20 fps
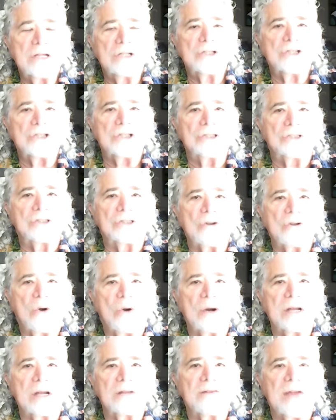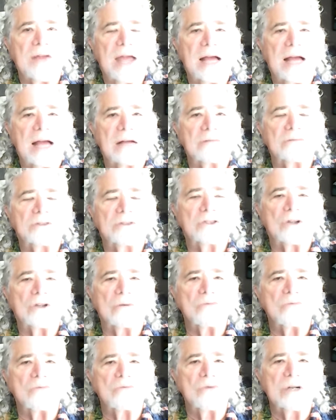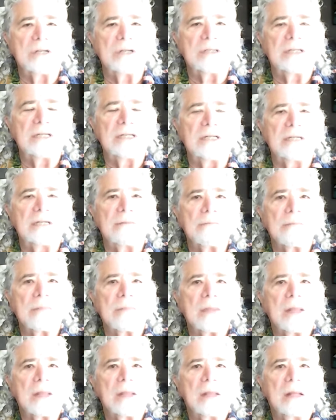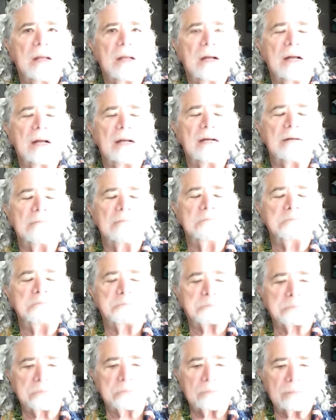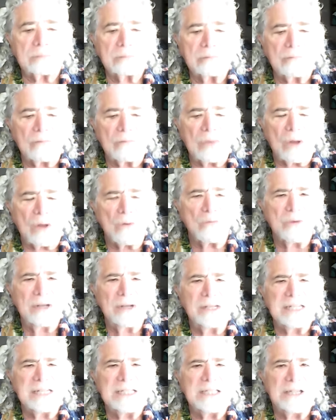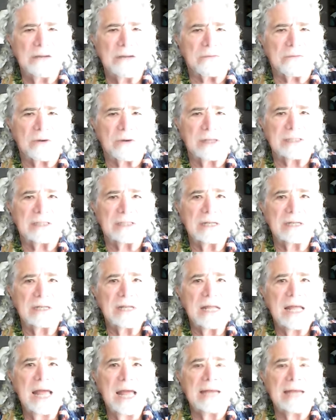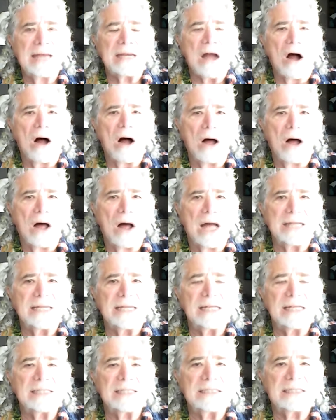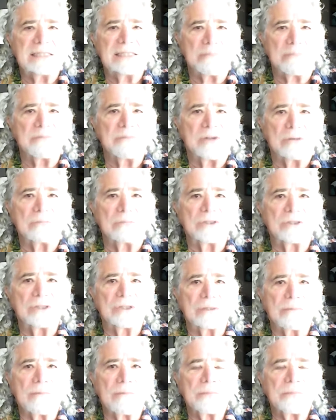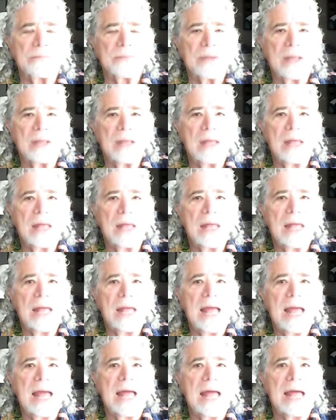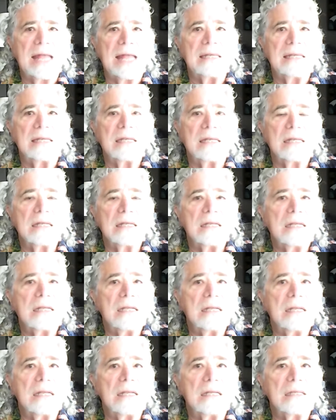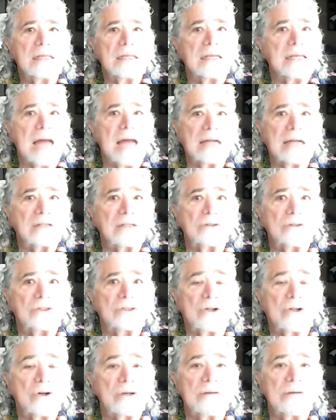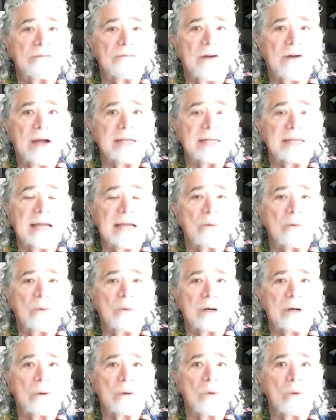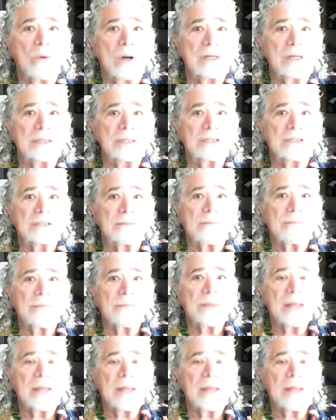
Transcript: she started to have some really, um, really different and odd symptoms. And the doctors couldn't find out what it was.